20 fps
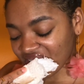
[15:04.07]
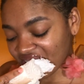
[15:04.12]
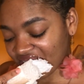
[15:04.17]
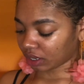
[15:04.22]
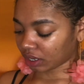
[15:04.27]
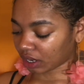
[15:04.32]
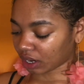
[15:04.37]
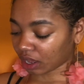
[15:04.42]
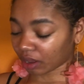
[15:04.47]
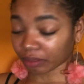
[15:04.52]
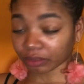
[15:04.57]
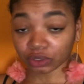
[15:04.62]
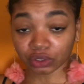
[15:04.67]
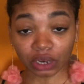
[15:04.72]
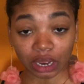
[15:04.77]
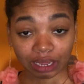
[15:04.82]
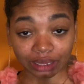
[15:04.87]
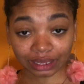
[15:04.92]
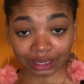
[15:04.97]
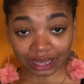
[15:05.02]
Now I'm gonna
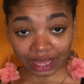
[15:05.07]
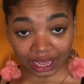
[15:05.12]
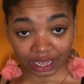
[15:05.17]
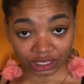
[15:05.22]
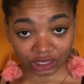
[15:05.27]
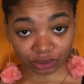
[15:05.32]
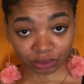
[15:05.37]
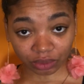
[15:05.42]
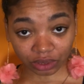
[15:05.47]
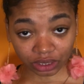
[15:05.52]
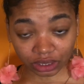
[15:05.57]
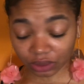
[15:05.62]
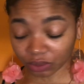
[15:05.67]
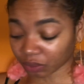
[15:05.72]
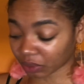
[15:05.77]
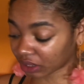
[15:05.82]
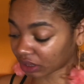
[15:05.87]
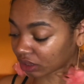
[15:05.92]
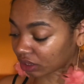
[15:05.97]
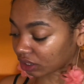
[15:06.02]
try the last one
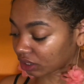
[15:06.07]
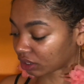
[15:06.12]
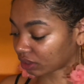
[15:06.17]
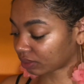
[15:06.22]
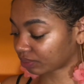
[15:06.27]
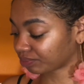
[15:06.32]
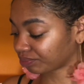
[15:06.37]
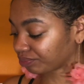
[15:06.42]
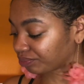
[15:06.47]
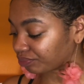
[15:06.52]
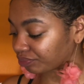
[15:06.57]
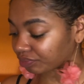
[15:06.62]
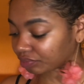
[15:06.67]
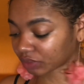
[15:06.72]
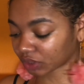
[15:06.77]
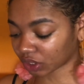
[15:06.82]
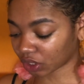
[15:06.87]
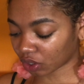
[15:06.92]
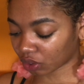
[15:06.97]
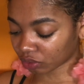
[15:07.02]
with the
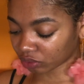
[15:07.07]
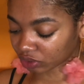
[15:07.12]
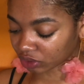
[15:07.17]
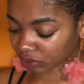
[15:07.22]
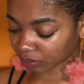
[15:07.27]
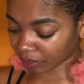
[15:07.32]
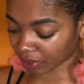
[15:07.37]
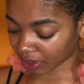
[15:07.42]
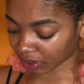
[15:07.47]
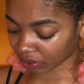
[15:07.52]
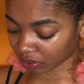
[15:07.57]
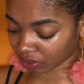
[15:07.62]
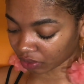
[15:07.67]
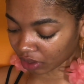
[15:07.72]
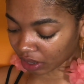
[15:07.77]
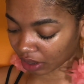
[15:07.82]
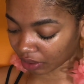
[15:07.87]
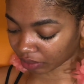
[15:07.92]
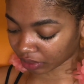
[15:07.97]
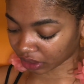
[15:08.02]
Gold Sparkle.
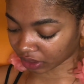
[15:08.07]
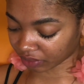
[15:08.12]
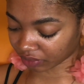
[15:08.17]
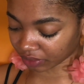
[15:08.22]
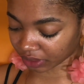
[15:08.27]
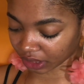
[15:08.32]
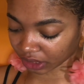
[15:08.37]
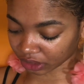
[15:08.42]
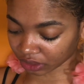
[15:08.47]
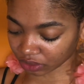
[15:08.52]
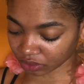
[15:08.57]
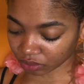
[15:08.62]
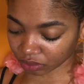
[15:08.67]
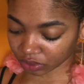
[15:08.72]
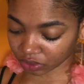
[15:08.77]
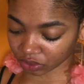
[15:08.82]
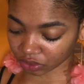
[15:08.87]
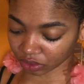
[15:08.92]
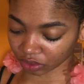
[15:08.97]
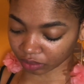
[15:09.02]
I really feel like this one
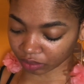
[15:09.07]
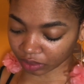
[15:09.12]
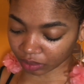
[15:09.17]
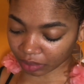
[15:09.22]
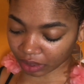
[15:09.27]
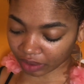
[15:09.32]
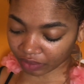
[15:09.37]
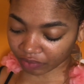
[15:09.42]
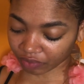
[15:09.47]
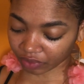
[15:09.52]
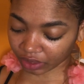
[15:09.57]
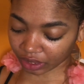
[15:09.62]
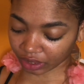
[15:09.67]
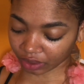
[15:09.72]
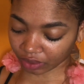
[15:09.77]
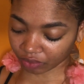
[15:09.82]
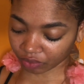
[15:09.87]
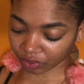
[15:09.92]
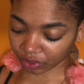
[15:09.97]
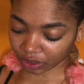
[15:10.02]
is going to be my
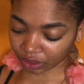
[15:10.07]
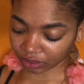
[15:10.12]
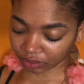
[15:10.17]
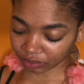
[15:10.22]
favorite.